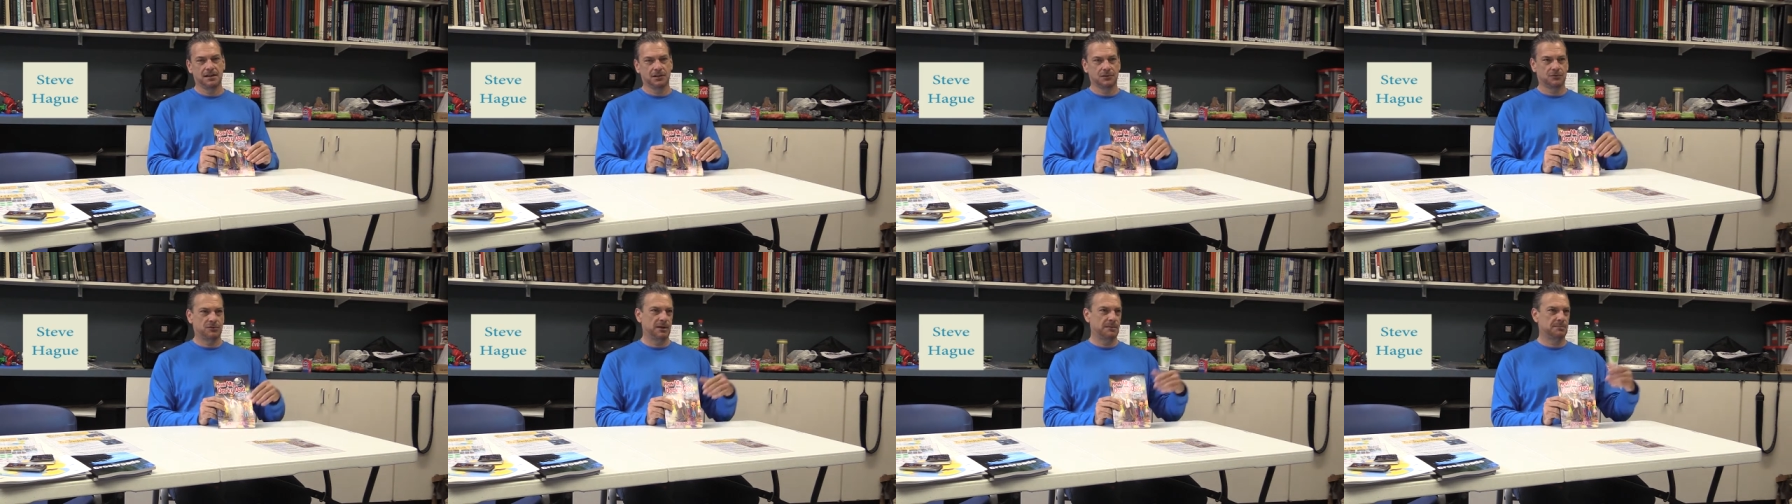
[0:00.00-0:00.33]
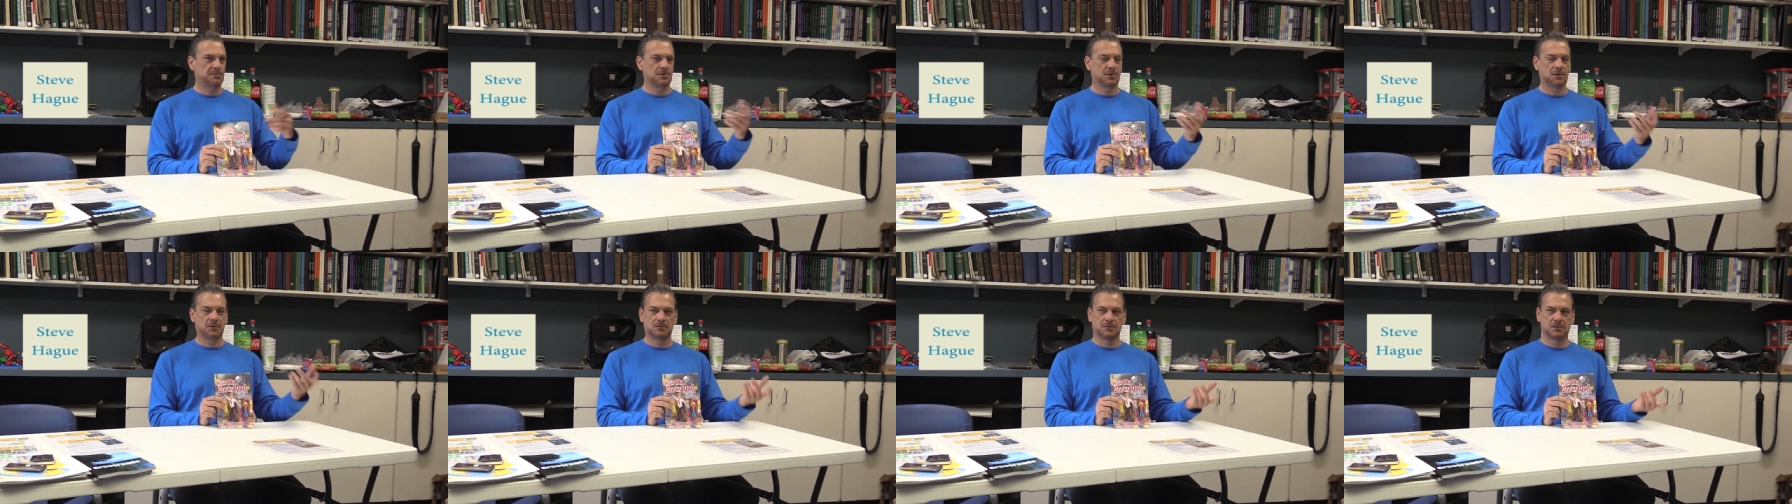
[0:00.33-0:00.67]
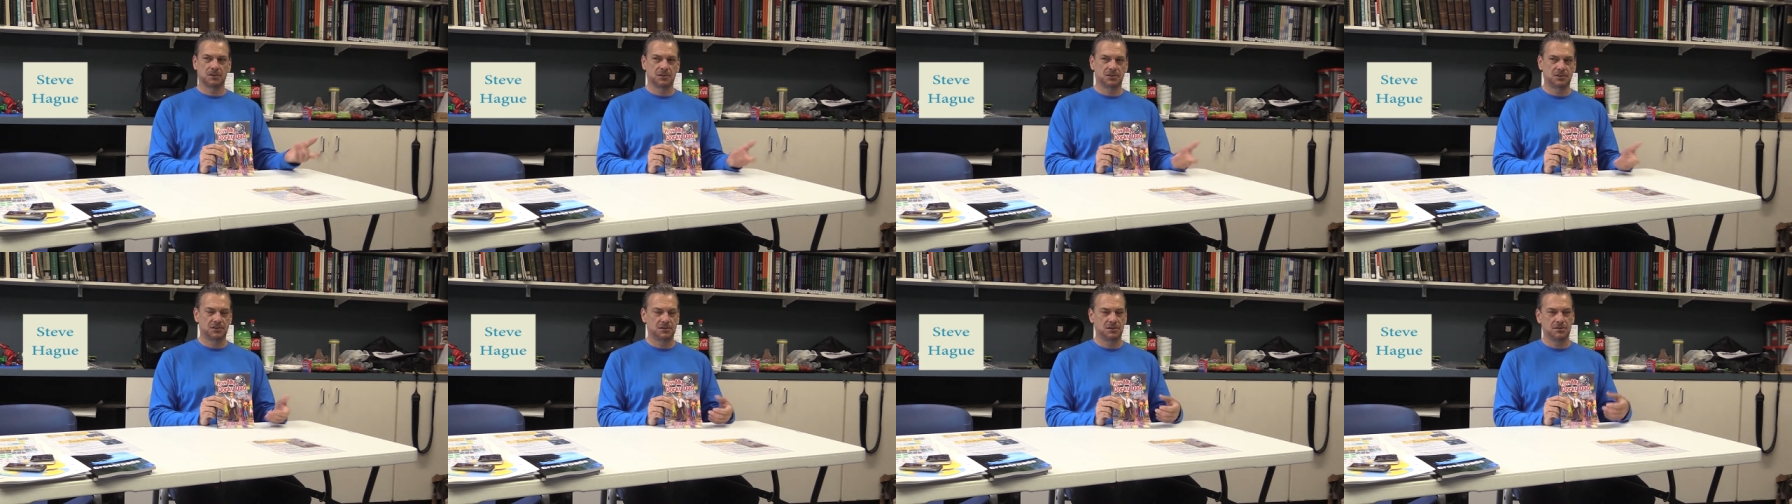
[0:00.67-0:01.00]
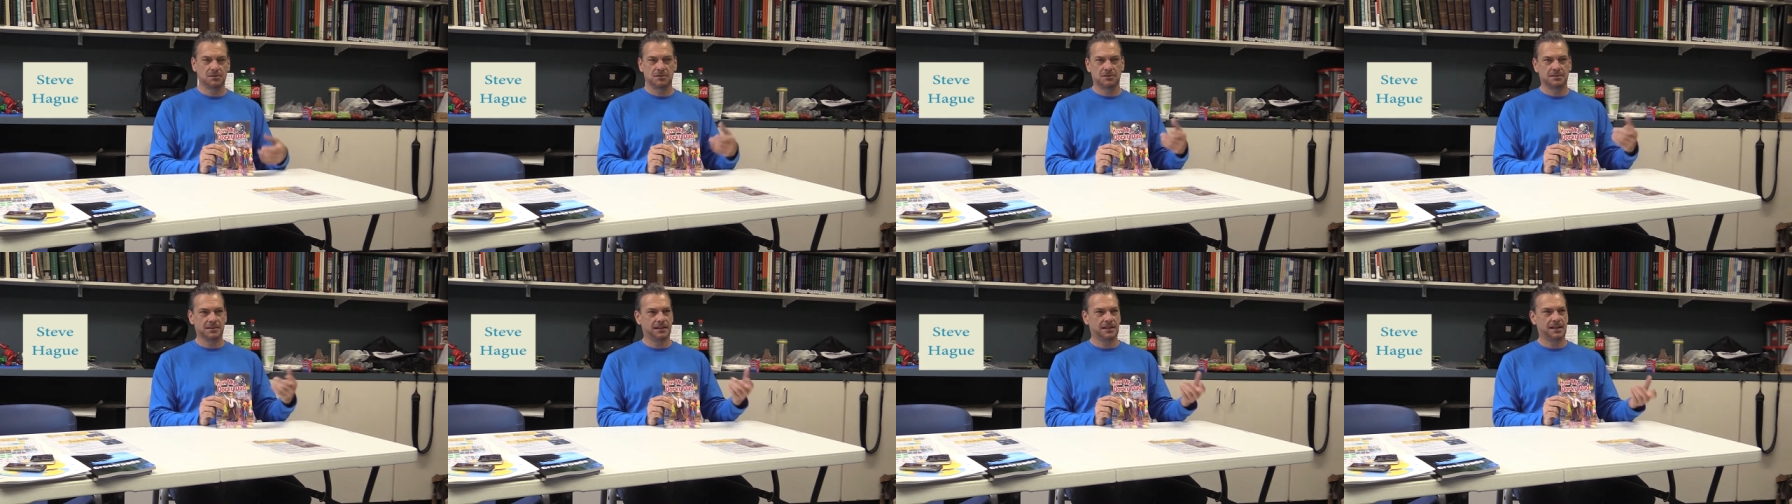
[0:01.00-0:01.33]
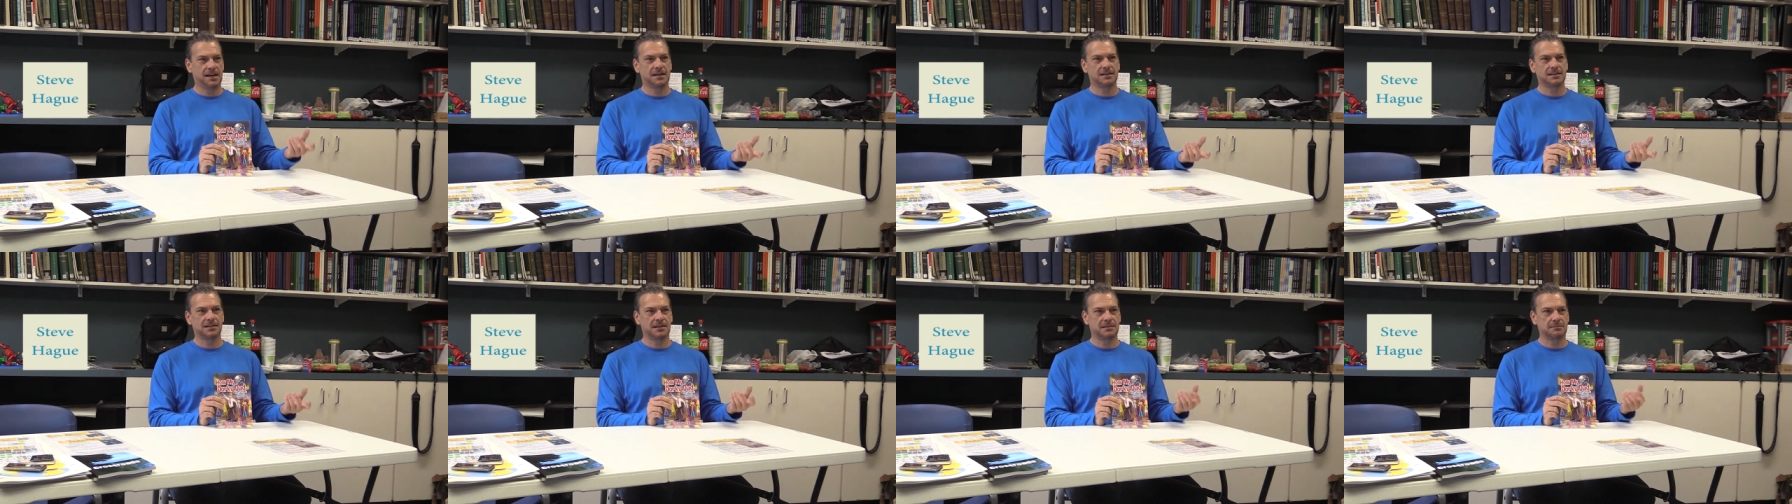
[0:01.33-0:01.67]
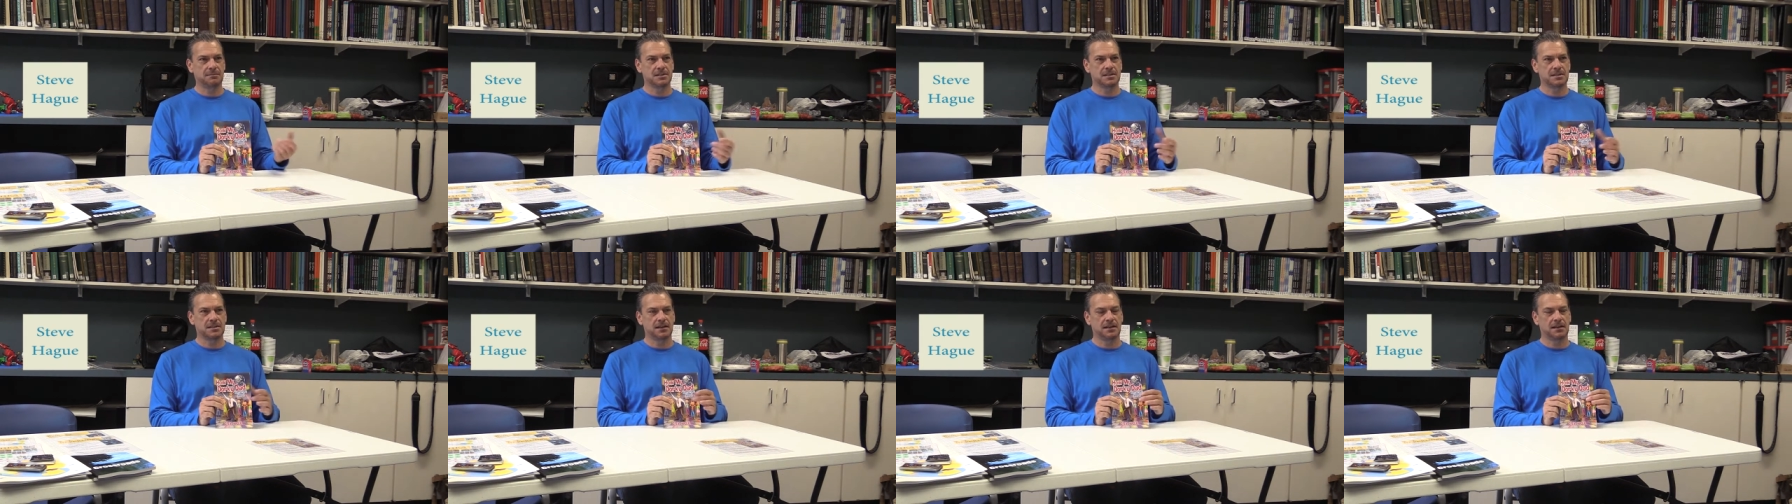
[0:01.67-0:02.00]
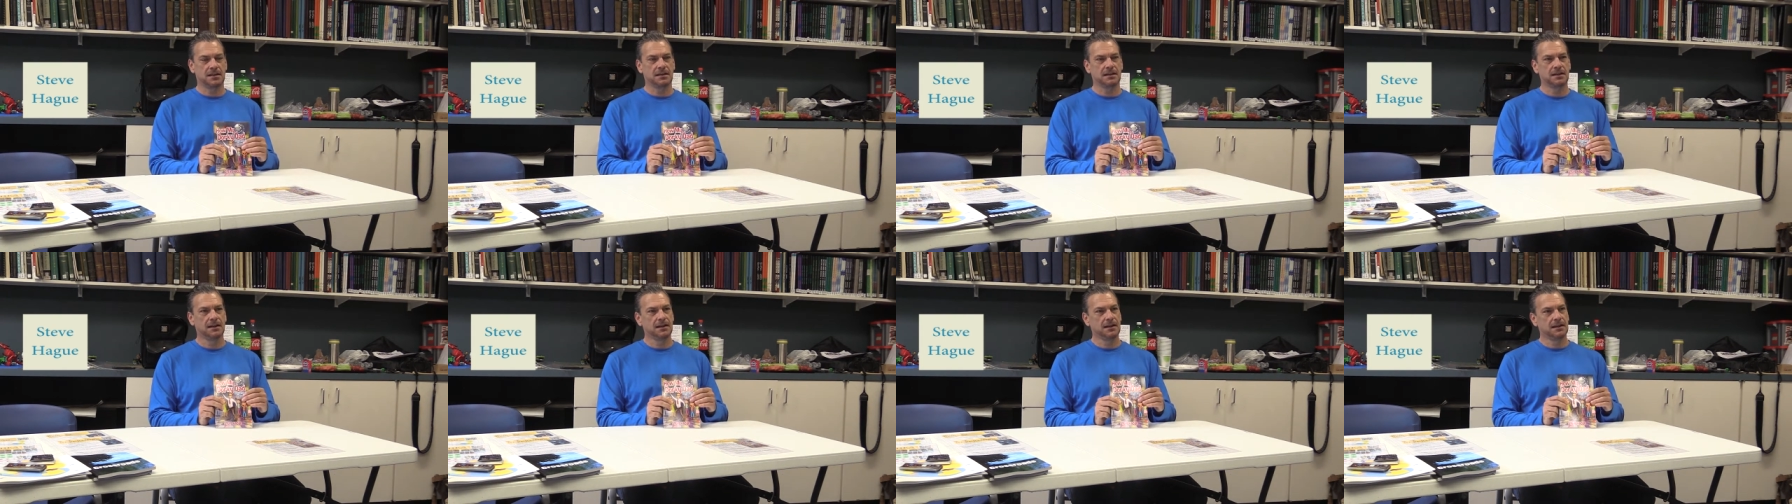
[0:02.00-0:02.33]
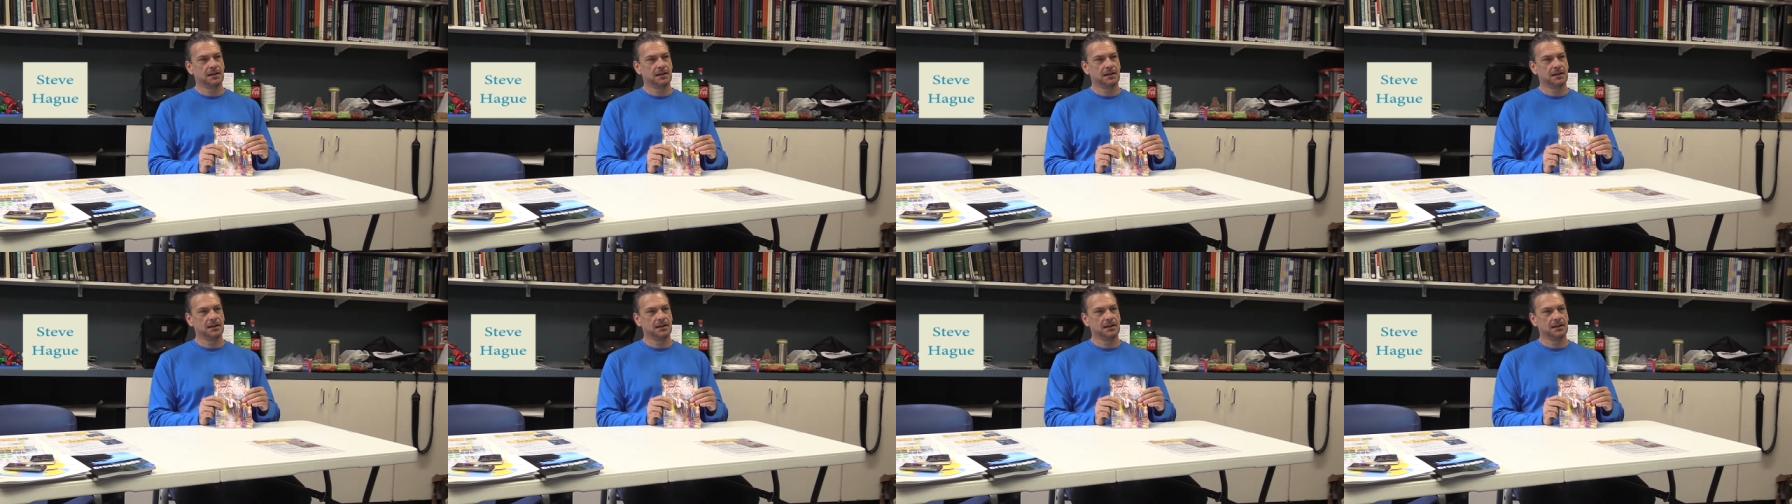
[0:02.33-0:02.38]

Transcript: trips over his shoes and that type of thing,